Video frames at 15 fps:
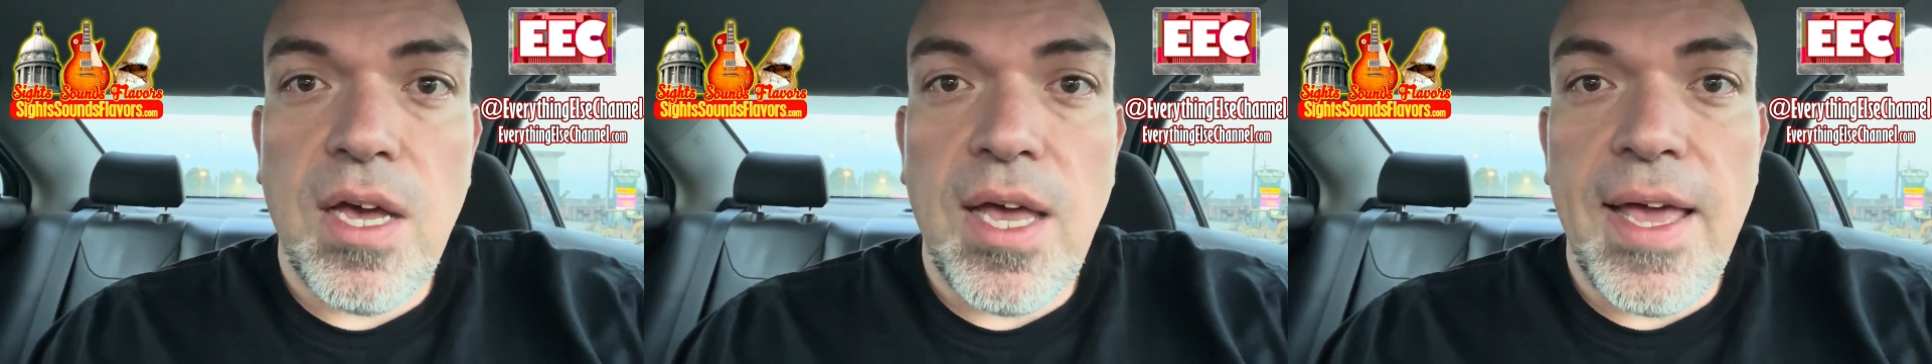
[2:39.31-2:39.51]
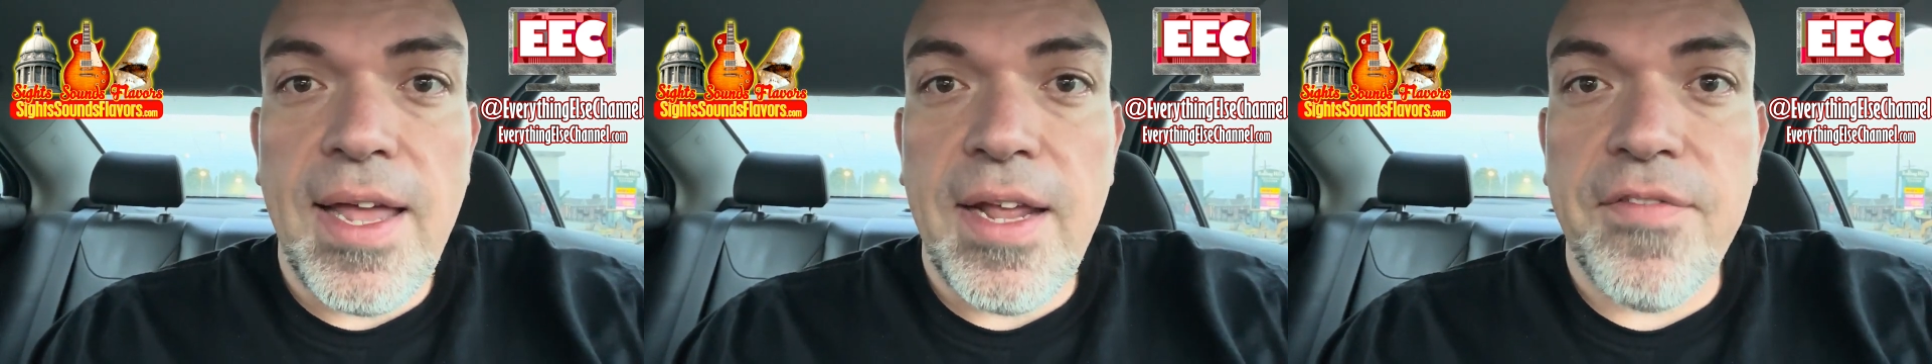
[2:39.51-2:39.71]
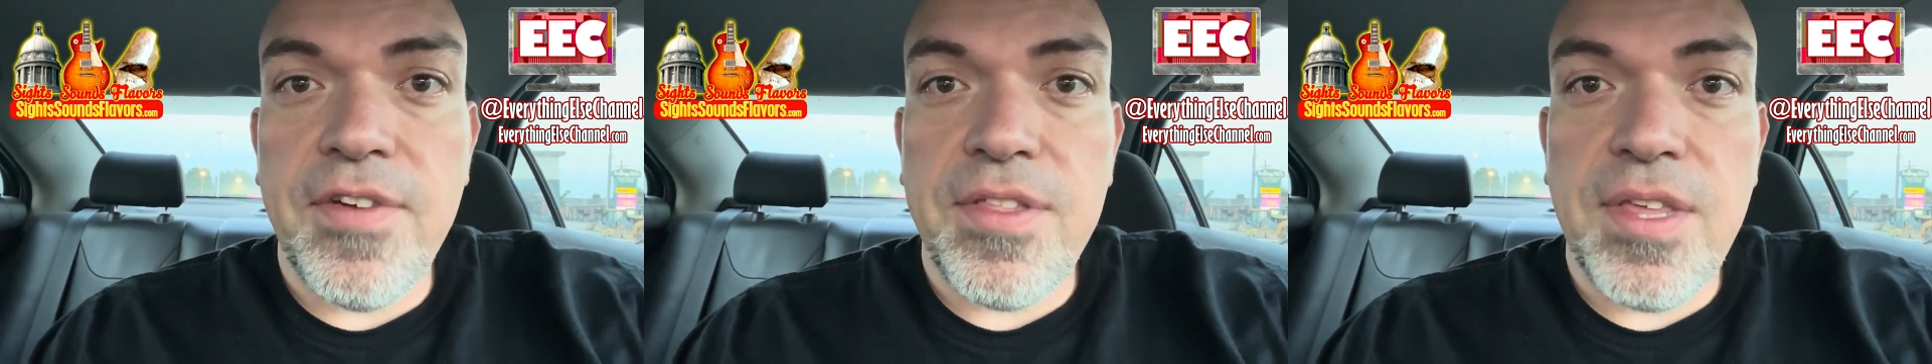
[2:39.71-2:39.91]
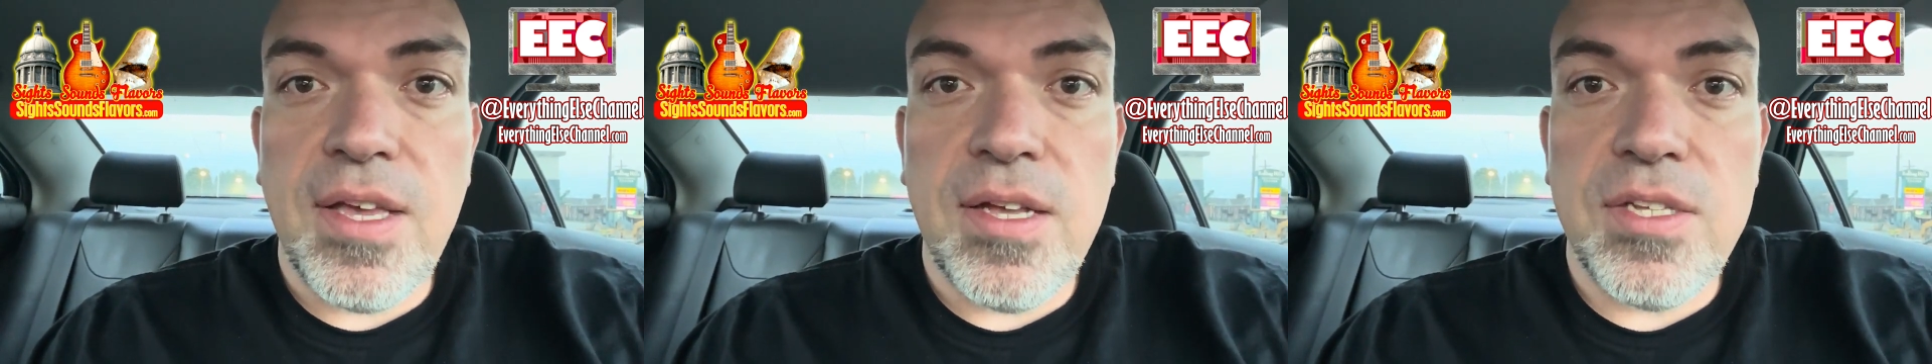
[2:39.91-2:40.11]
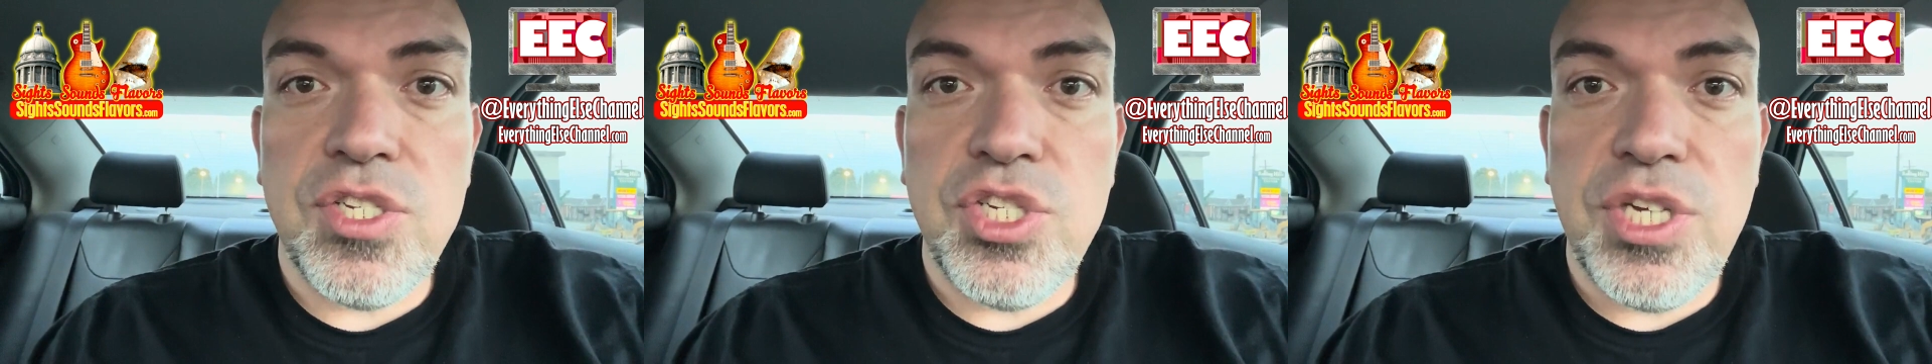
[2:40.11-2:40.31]
at Everything
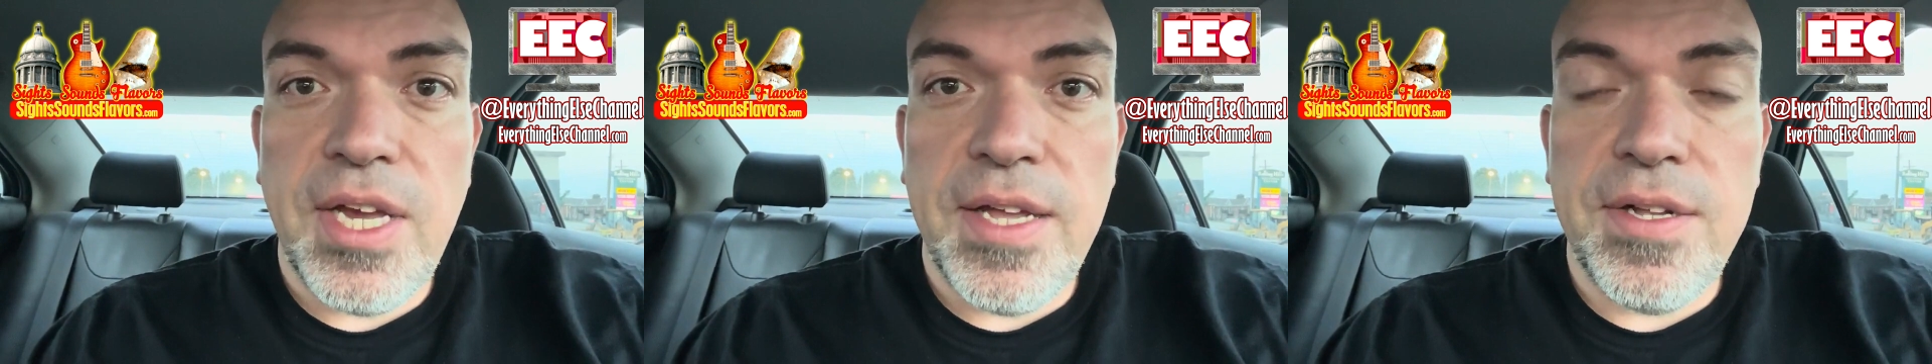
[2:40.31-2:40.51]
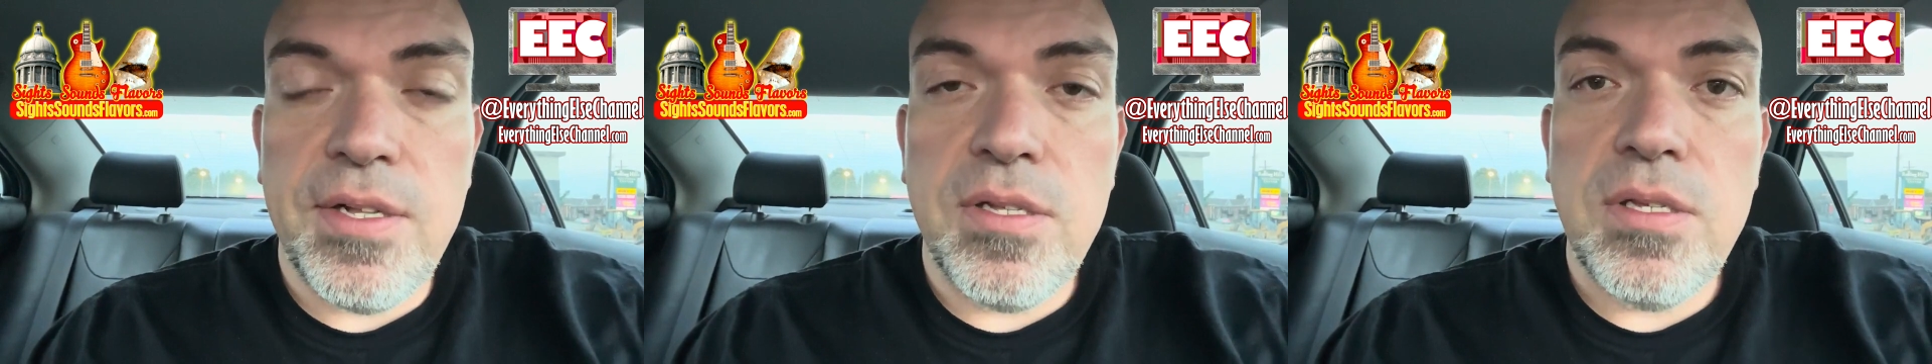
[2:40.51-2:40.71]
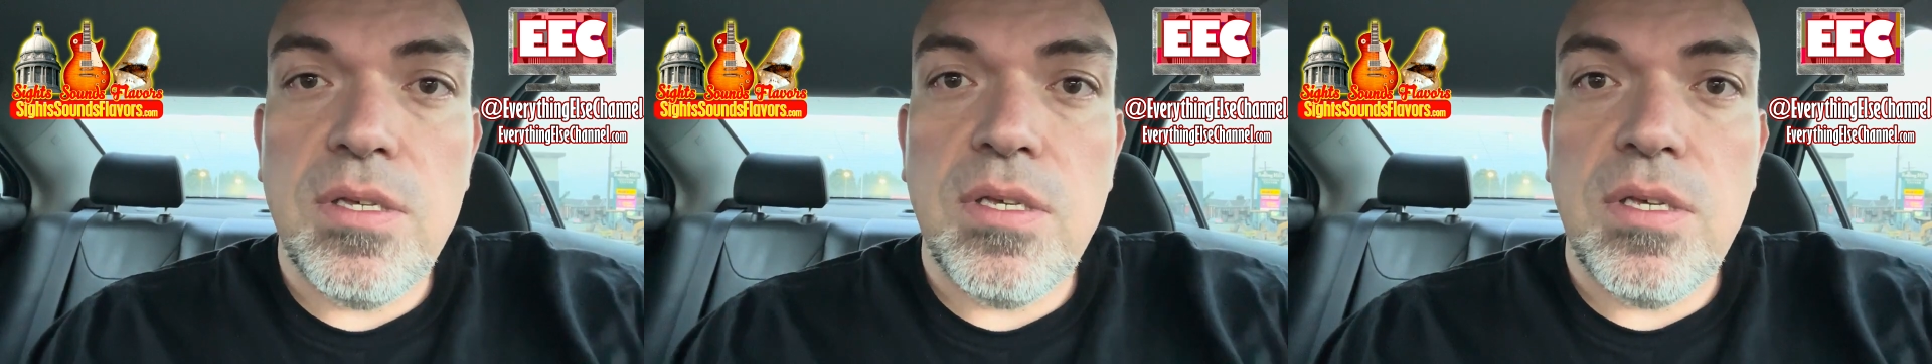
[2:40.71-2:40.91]
Else channel,